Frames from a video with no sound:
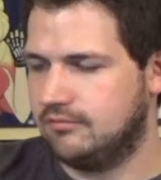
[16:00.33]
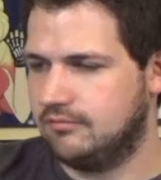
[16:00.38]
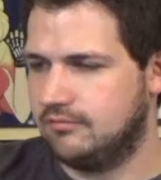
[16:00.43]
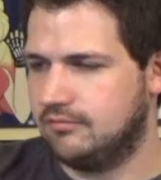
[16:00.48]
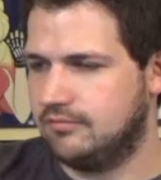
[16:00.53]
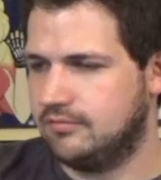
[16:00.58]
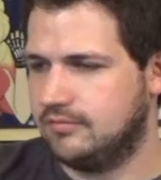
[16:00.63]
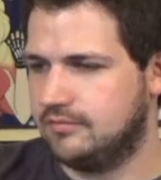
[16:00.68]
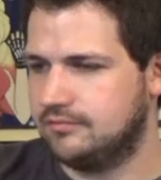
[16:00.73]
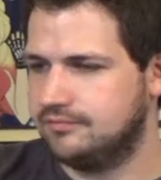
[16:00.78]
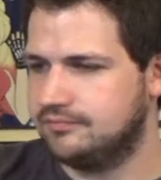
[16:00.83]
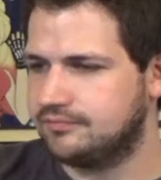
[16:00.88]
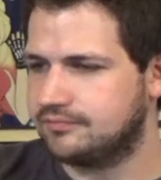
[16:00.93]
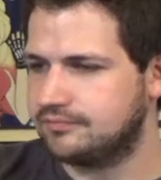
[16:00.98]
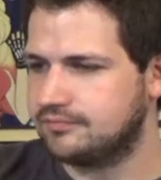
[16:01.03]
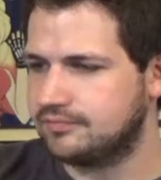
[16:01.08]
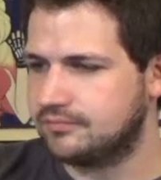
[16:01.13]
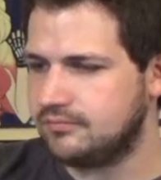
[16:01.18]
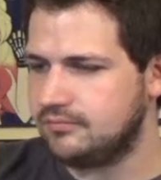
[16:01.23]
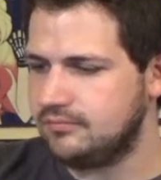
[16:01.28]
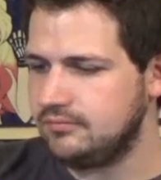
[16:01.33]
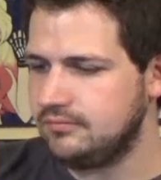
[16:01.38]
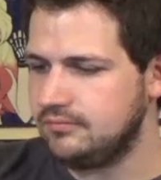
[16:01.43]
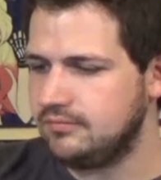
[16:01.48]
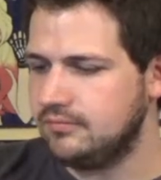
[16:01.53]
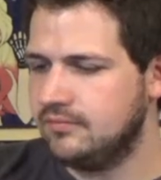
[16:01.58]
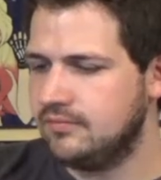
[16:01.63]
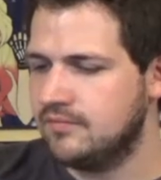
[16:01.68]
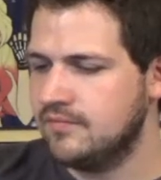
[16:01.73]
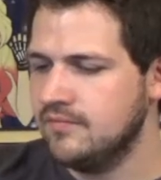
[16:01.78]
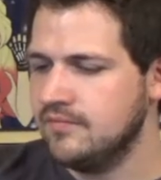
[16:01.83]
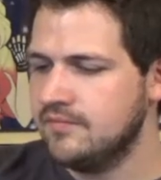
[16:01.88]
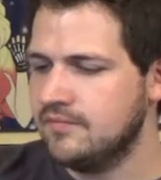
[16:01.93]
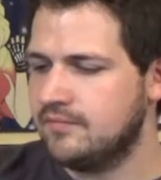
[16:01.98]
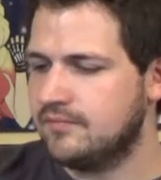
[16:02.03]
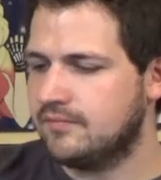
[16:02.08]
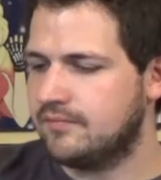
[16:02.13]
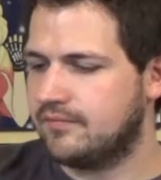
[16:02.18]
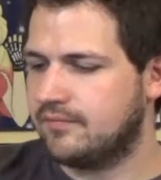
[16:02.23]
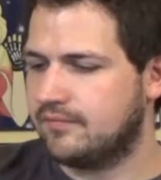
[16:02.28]

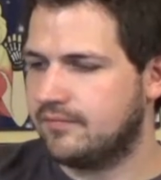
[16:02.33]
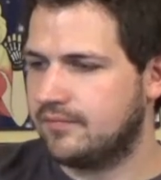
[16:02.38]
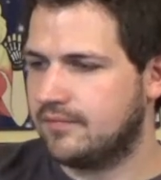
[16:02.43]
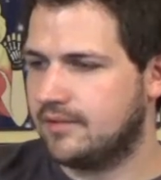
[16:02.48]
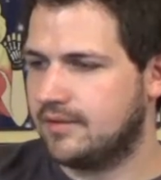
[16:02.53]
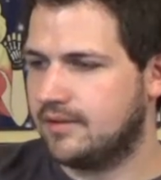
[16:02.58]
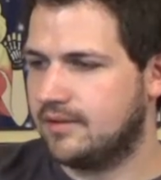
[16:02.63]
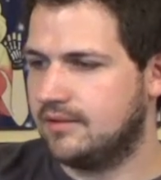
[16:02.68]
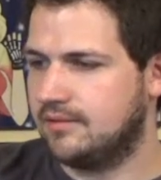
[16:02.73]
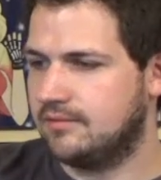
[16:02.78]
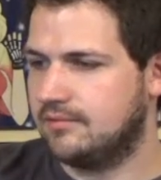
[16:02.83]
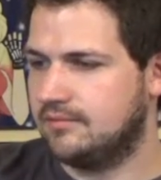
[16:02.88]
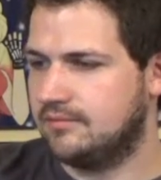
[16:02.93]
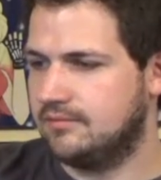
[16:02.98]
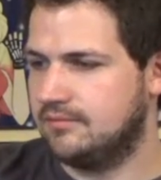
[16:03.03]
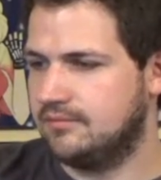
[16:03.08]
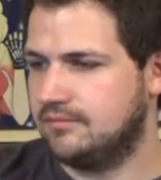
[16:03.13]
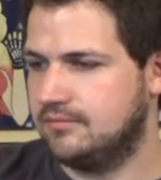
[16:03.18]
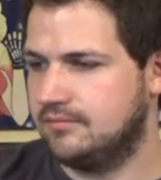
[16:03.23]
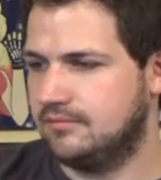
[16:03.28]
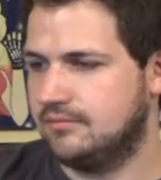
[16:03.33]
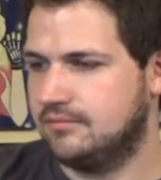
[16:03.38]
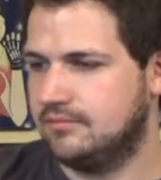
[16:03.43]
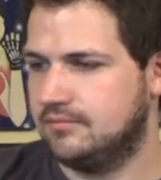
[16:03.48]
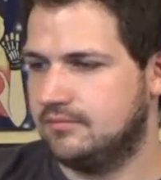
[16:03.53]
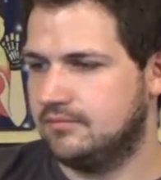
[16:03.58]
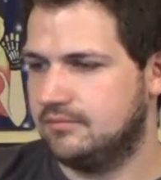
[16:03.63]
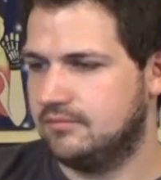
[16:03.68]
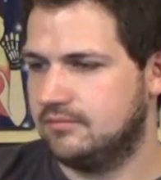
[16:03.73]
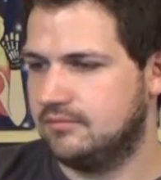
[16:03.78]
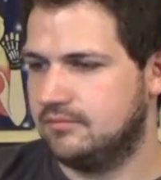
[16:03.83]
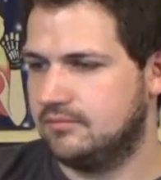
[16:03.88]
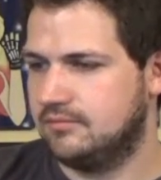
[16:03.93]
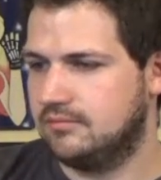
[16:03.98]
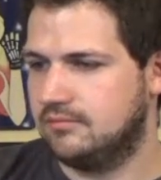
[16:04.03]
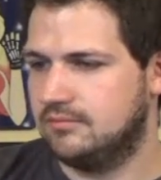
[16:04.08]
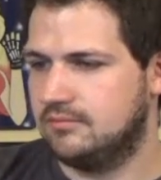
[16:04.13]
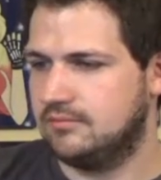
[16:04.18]
The person shown says nothing.